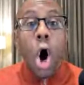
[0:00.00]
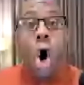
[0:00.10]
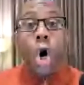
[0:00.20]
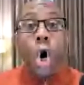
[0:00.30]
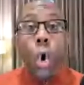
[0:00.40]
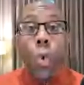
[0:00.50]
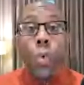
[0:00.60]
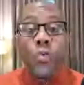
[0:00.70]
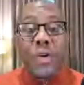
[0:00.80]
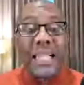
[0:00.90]
are
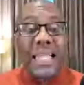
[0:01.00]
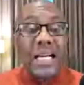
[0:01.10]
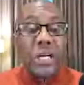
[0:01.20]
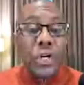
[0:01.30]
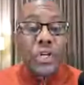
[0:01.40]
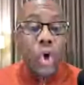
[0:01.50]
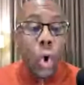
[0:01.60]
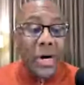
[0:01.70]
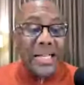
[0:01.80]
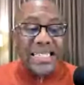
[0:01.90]
overly hooked
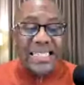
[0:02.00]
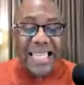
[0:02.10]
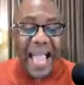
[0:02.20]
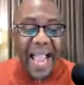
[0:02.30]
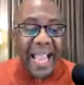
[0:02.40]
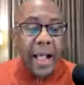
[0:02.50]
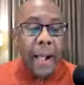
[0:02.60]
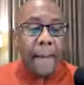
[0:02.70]
on tech,